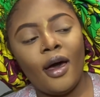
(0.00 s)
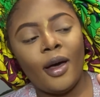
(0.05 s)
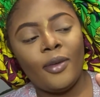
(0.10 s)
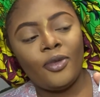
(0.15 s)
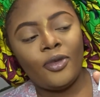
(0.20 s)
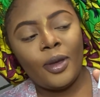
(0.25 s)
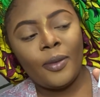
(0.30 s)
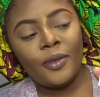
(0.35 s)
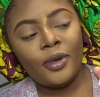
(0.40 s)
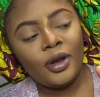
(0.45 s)

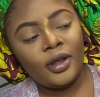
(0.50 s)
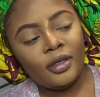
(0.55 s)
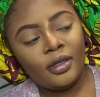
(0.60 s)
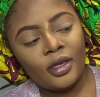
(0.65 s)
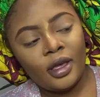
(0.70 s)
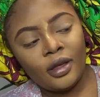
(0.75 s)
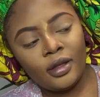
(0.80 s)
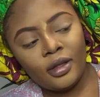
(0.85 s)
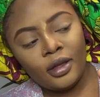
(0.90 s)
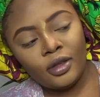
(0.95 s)
So I'm going to
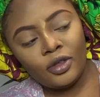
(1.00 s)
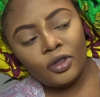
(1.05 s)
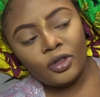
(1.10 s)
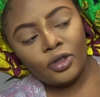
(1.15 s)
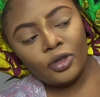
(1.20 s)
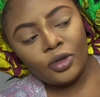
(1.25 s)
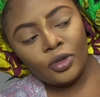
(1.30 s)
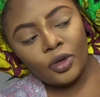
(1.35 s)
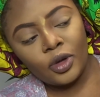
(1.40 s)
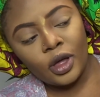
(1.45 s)
take
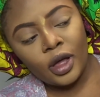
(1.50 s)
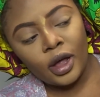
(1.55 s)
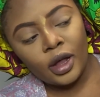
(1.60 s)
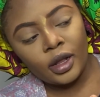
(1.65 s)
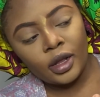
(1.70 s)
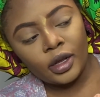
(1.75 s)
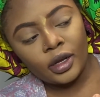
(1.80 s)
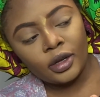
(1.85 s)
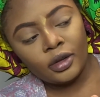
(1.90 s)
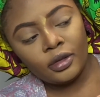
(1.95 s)
these two
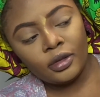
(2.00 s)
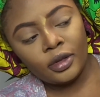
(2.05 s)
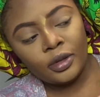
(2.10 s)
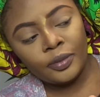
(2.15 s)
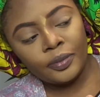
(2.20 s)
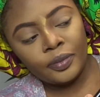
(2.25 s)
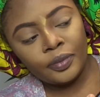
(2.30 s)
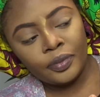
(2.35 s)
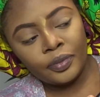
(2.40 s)
colors,